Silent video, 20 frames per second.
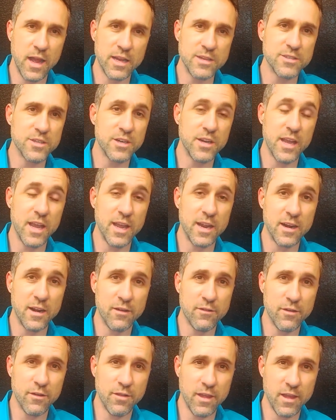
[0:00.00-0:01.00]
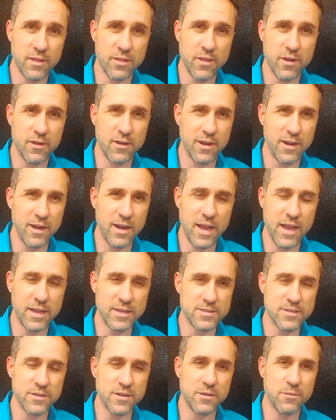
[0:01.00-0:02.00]
educate over that 30
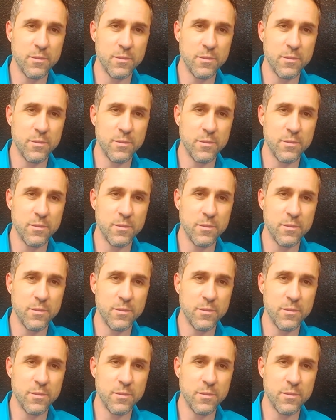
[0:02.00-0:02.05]
days, there are